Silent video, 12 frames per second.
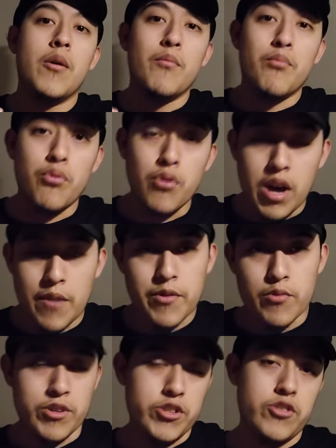profit
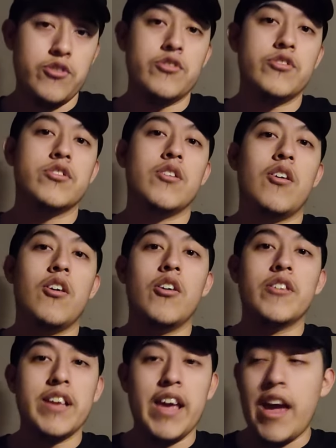returns
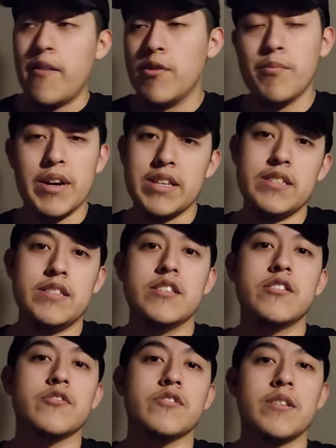on everybody's
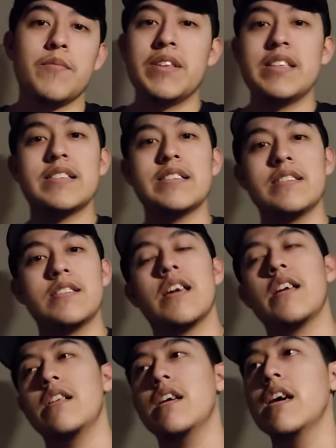sneakers. I mean, it's
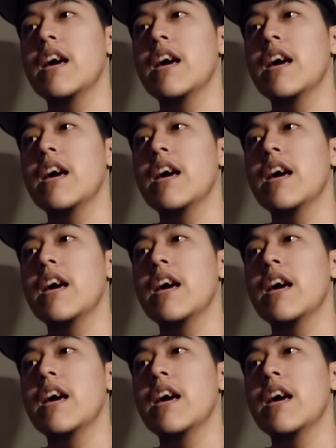insane.